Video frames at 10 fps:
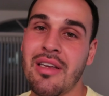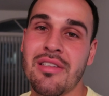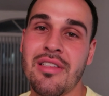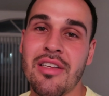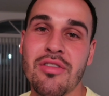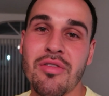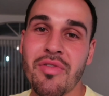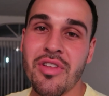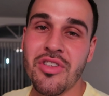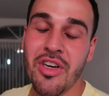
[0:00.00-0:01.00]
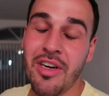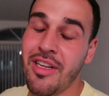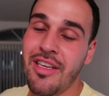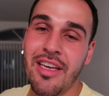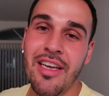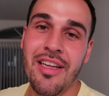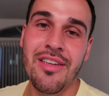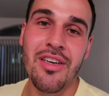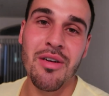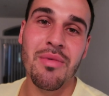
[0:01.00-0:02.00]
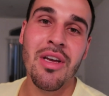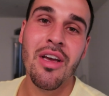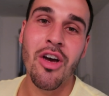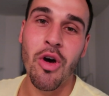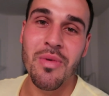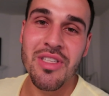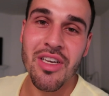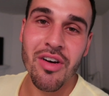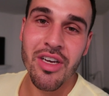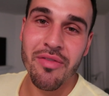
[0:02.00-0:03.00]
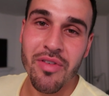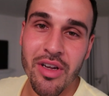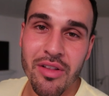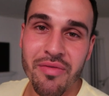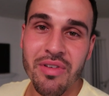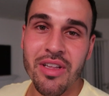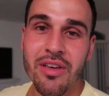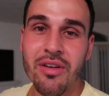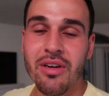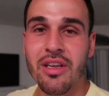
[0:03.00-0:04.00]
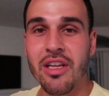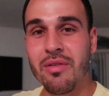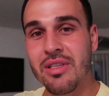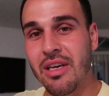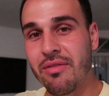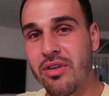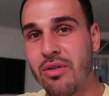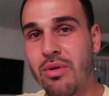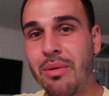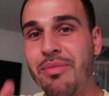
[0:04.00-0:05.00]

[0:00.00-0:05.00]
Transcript: Stay tuned for the journey and um, hope to see y'all again for another video. Anyways, have a good one.